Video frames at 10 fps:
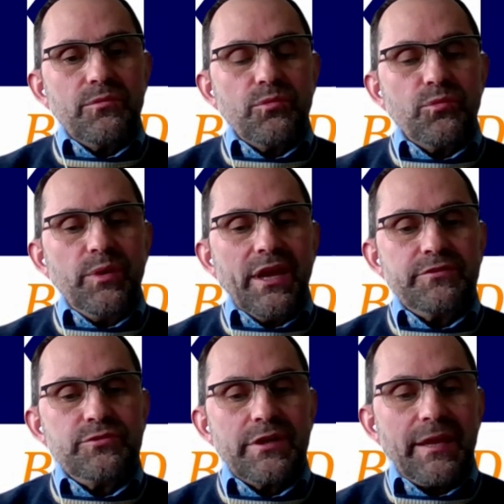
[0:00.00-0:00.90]
We have
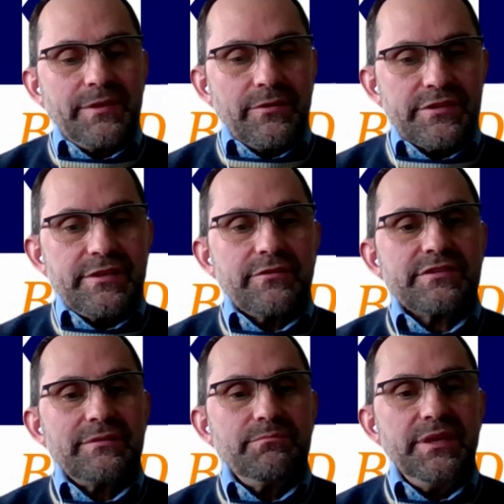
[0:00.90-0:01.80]
to adapt
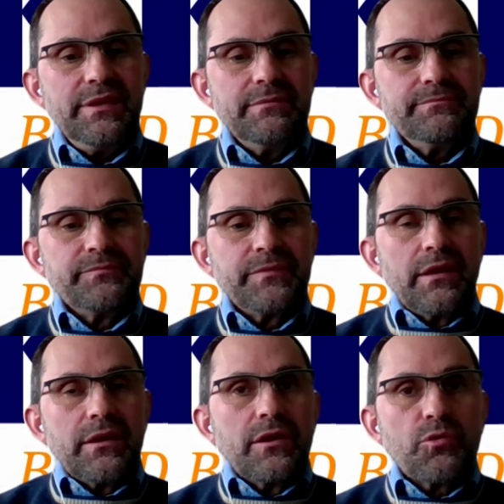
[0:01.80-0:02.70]
ourselves and be
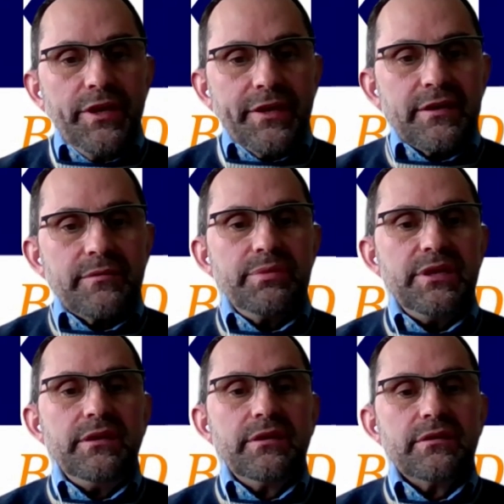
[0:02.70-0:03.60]
quick,
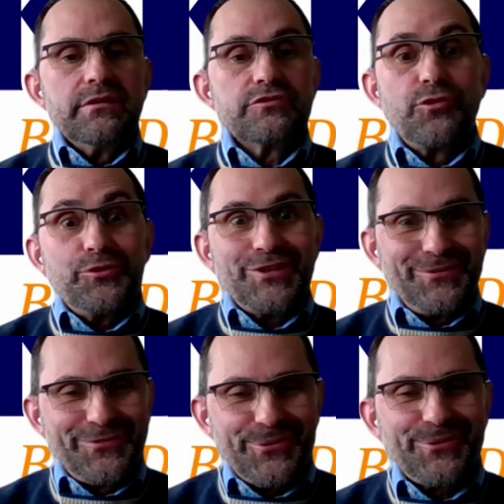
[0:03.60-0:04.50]
be social,
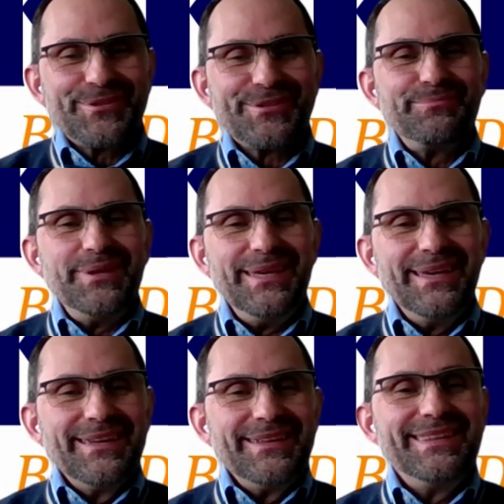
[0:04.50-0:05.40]
of course, be
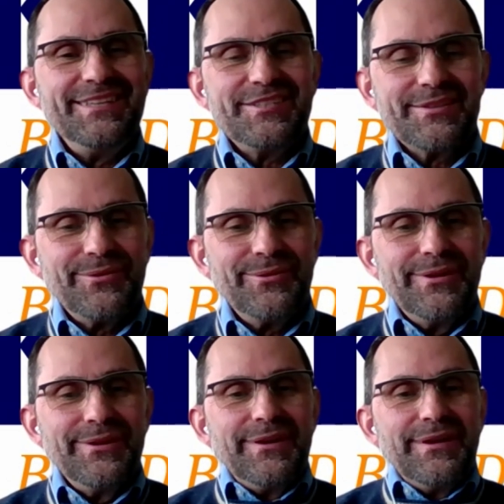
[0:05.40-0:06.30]
digital,
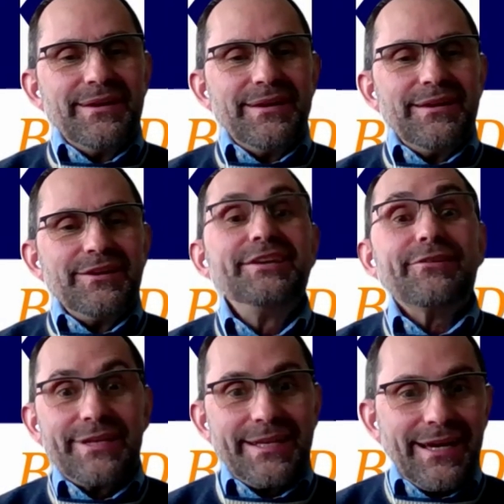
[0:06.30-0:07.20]

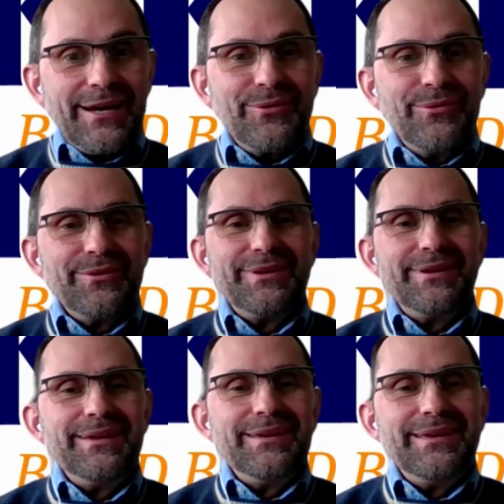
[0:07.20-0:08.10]
here and now,
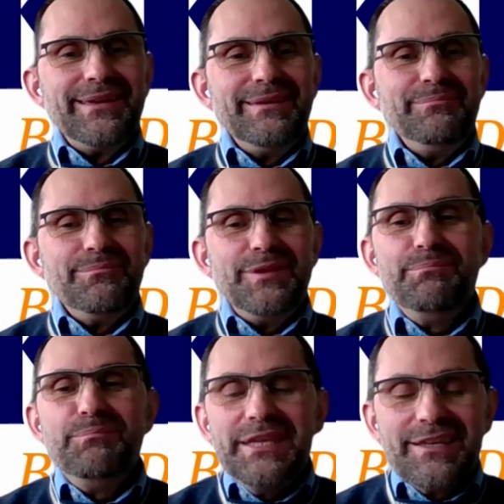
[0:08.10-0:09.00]

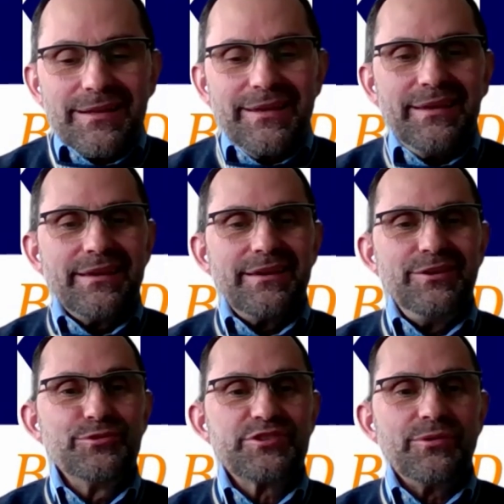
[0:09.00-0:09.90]
immediately
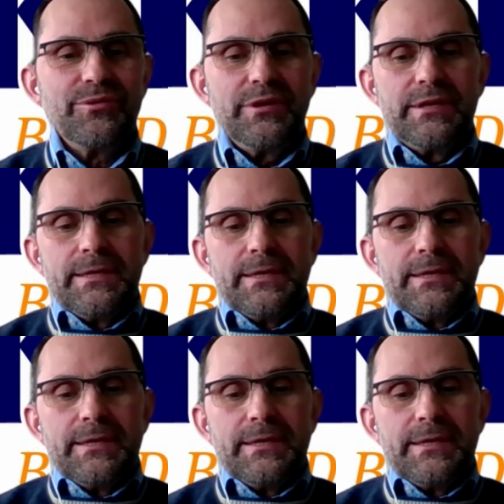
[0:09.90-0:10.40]
usable.